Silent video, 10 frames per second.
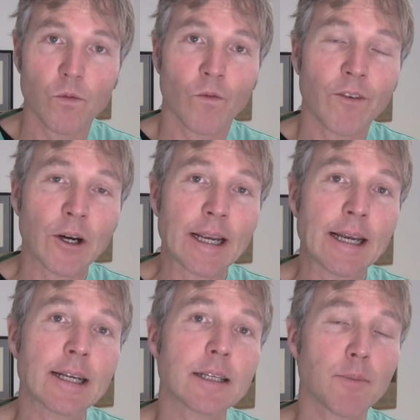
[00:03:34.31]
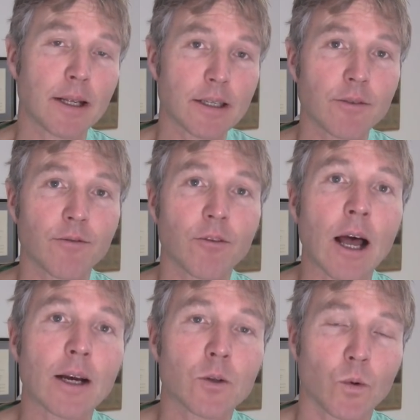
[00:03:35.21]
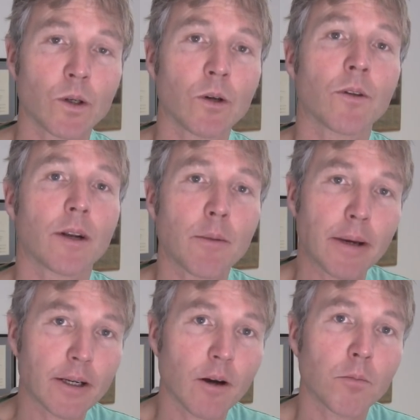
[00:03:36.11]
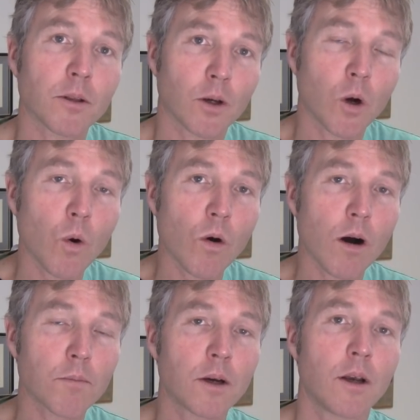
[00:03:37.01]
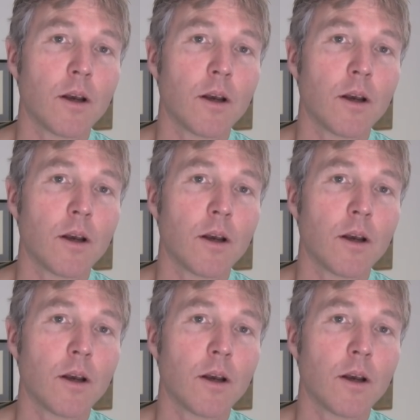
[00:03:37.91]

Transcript: very inexpensive flax oil that I picked up at the co-op.